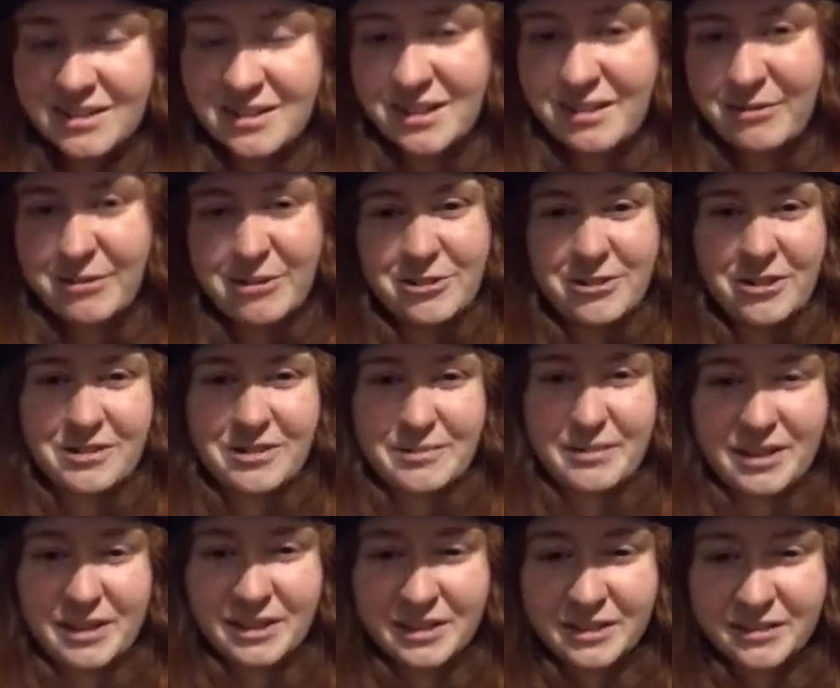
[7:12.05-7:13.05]
and I would draw them
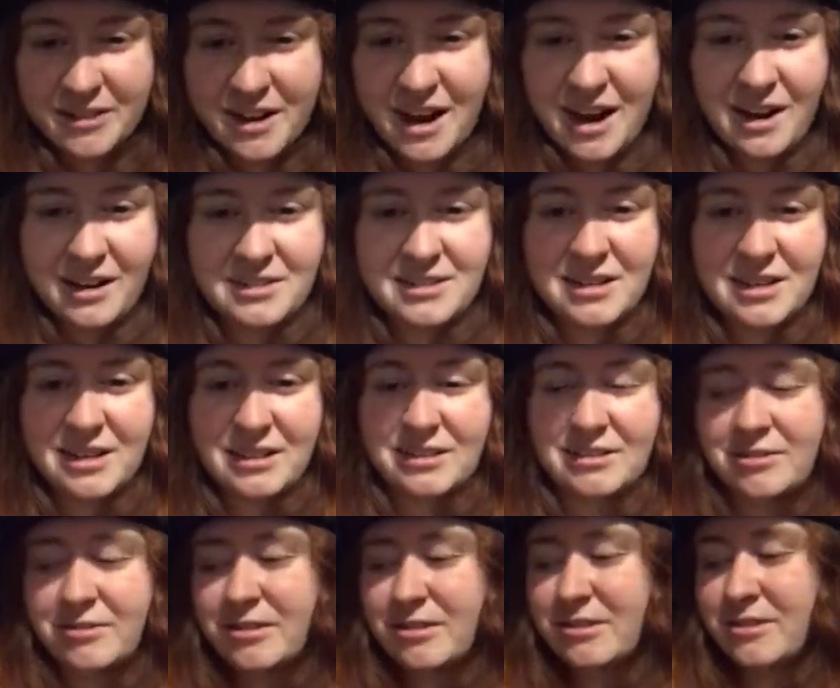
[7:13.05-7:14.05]
all interacting, and
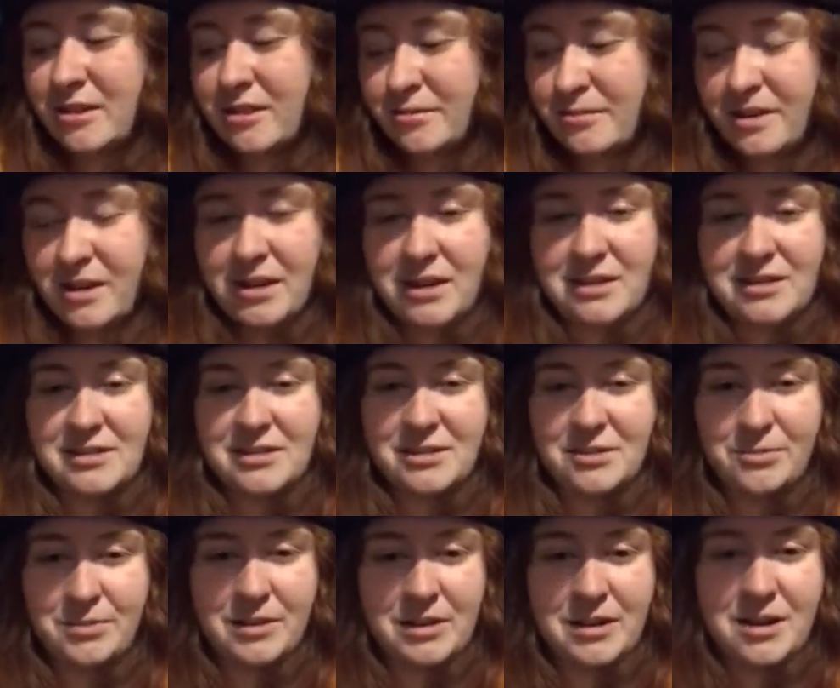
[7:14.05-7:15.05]
that's when I started making
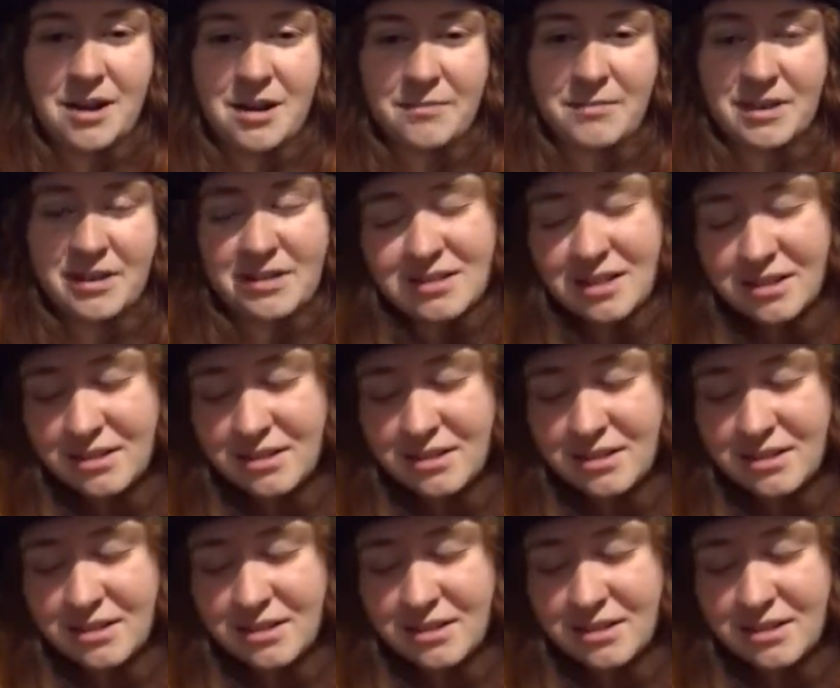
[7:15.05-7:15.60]
stupid comics.